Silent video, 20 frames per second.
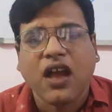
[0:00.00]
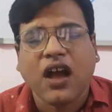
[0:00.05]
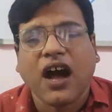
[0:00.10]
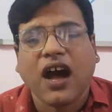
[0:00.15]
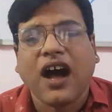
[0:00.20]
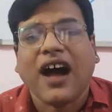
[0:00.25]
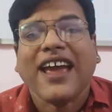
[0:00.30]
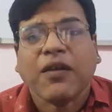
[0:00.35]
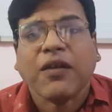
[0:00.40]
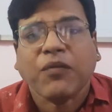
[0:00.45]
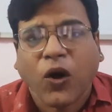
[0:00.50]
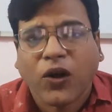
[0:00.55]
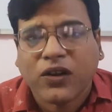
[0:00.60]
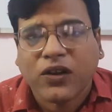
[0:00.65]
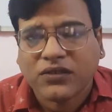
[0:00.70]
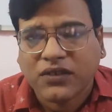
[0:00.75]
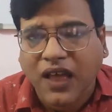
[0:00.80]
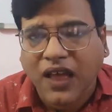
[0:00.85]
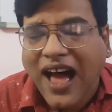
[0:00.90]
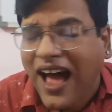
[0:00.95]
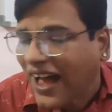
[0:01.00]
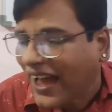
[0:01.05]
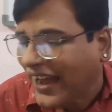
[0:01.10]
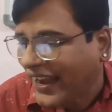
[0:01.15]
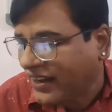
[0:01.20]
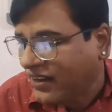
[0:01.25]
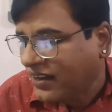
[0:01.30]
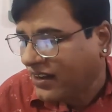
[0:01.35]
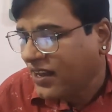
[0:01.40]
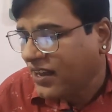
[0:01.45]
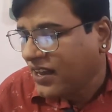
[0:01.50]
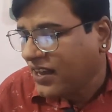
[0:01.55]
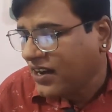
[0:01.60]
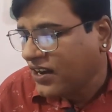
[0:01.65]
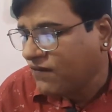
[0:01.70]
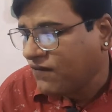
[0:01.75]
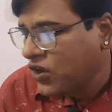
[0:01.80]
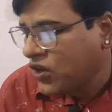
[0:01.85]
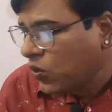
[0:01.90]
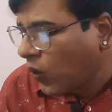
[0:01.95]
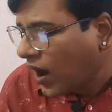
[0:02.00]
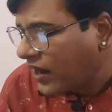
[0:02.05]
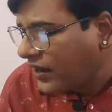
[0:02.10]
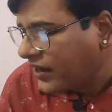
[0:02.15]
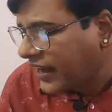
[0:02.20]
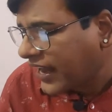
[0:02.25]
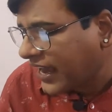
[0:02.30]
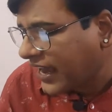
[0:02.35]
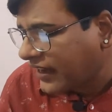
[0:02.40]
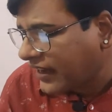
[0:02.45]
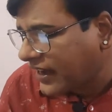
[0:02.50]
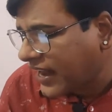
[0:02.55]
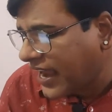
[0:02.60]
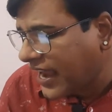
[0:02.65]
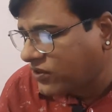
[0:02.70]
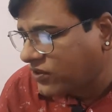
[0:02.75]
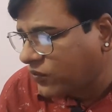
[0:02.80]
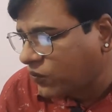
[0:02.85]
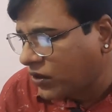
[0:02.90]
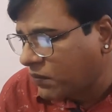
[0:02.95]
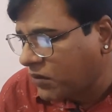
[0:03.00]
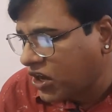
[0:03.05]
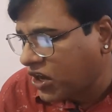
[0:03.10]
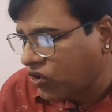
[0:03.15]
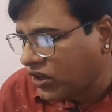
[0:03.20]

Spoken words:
I am online, and if you want to get connected with me,